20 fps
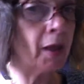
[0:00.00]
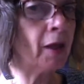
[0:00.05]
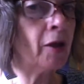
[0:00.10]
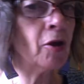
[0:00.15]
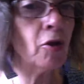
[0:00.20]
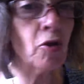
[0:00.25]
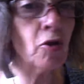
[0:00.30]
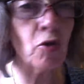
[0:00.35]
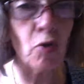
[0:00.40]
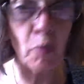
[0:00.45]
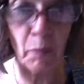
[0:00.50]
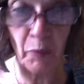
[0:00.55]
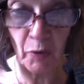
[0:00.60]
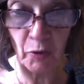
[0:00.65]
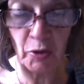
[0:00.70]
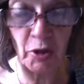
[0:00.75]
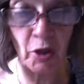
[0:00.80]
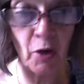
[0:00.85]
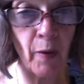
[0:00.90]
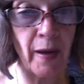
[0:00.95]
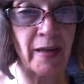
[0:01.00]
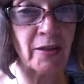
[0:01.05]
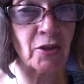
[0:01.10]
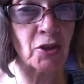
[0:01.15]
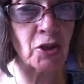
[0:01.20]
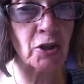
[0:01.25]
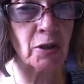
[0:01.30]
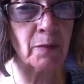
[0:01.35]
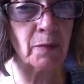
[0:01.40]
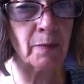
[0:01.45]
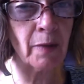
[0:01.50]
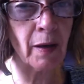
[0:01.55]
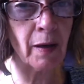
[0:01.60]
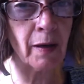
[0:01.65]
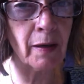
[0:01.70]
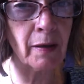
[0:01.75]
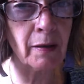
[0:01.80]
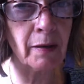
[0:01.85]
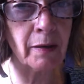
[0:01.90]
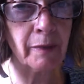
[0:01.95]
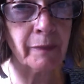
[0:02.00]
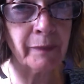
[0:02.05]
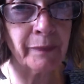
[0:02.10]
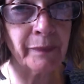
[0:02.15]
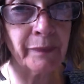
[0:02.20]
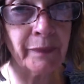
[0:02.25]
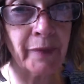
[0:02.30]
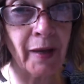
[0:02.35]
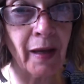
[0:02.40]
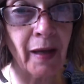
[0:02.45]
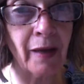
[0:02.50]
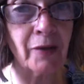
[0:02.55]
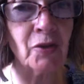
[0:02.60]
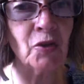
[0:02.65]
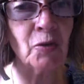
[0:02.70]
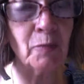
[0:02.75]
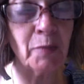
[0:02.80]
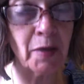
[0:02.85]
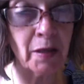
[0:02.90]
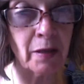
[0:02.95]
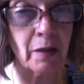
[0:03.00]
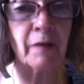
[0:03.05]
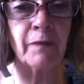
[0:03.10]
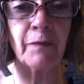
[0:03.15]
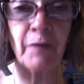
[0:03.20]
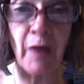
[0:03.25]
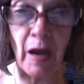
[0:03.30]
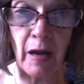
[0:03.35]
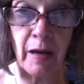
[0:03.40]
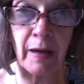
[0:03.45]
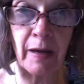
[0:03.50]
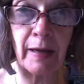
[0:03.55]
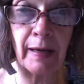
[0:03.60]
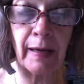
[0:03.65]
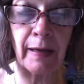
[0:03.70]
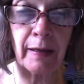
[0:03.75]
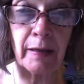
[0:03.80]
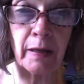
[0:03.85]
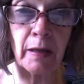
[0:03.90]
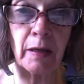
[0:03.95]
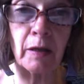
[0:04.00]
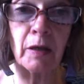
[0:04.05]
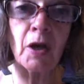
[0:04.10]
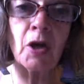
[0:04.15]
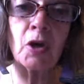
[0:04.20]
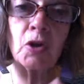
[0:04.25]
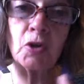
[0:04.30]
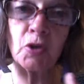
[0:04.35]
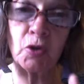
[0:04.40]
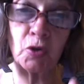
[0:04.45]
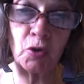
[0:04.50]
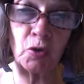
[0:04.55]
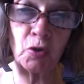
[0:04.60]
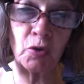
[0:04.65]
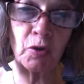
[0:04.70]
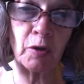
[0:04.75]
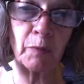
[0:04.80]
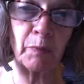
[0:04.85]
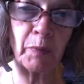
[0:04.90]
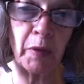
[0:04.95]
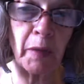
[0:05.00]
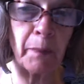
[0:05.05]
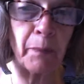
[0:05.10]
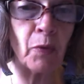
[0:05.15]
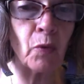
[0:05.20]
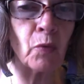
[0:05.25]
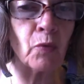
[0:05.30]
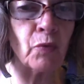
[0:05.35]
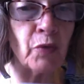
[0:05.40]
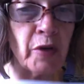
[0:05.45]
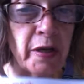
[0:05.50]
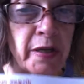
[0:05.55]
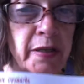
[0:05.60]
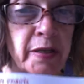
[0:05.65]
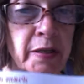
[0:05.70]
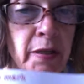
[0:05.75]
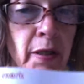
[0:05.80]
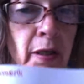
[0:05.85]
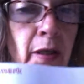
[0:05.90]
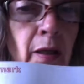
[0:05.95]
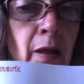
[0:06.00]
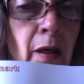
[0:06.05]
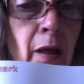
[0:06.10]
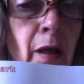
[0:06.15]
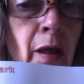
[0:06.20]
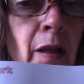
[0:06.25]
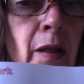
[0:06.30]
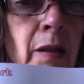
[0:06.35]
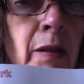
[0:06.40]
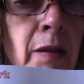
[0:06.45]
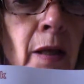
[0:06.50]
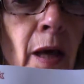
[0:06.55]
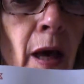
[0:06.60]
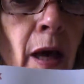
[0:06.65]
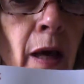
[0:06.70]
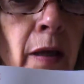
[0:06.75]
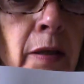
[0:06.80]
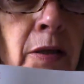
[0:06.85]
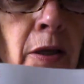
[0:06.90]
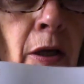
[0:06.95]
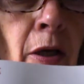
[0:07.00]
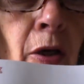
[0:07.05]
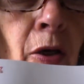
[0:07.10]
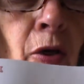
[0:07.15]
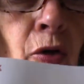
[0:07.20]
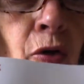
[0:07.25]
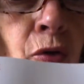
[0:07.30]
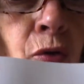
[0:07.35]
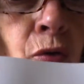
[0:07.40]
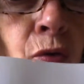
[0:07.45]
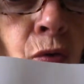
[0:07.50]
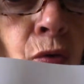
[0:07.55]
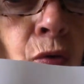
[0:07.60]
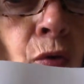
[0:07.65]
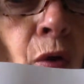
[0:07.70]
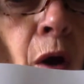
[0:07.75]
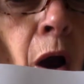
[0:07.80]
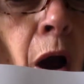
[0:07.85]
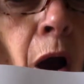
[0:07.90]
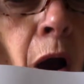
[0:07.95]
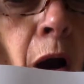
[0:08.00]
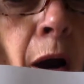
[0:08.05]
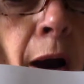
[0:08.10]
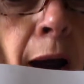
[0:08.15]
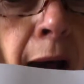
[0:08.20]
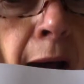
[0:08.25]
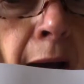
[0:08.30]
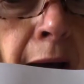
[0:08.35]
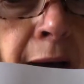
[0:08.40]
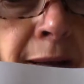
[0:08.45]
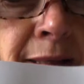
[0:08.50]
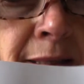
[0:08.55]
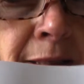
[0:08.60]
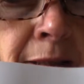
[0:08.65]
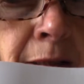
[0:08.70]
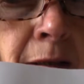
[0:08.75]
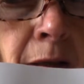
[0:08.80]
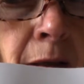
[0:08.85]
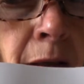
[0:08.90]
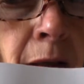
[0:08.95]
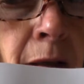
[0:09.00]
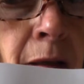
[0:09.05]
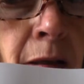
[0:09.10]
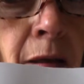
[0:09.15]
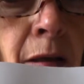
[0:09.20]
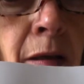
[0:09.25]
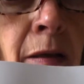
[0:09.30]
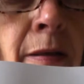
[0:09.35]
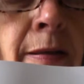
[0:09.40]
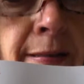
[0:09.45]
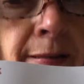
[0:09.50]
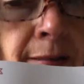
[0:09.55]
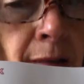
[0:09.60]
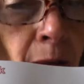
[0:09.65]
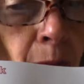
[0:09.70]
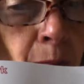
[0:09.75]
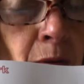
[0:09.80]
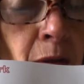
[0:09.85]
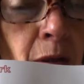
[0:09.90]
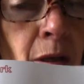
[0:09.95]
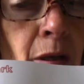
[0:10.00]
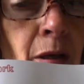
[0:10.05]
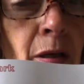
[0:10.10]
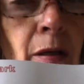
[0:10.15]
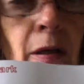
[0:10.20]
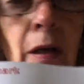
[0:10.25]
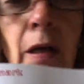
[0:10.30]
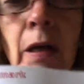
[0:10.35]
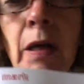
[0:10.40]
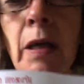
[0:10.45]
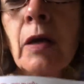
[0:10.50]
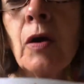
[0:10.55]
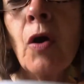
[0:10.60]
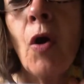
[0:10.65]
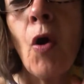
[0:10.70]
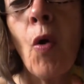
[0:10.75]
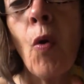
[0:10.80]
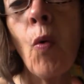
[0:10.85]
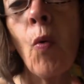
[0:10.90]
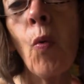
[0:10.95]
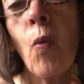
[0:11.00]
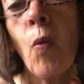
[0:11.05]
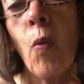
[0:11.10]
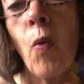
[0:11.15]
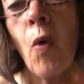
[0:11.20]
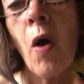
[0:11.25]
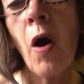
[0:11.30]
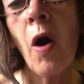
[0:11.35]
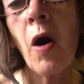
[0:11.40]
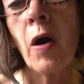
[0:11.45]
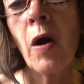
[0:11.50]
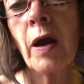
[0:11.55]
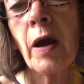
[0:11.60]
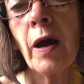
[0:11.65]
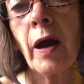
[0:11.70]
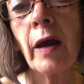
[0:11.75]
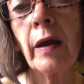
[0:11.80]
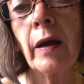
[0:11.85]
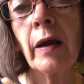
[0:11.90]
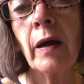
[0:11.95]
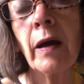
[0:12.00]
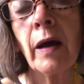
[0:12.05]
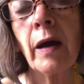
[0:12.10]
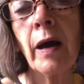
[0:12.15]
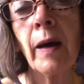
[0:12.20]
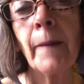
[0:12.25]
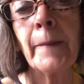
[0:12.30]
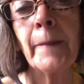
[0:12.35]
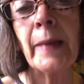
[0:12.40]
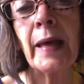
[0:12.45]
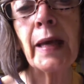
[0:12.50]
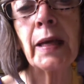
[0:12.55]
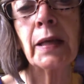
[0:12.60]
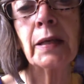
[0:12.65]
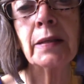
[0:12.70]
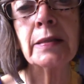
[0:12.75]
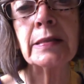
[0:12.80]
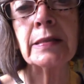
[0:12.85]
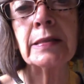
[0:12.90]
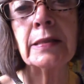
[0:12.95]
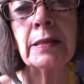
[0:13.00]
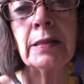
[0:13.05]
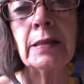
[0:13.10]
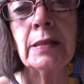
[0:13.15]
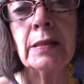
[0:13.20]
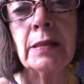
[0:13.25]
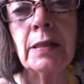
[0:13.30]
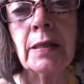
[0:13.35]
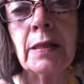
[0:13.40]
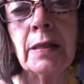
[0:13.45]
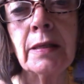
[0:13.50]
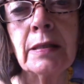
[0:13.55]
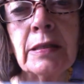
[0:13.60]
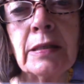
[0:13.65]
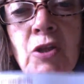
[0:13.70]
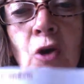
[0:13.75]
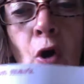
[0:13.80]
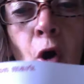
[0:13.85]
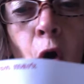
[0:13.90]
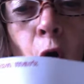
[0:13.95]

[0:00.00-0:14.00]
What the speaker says: you put a question mark and you make it very clear to the people reading that you are asking something like, what colour are Marian's earrings?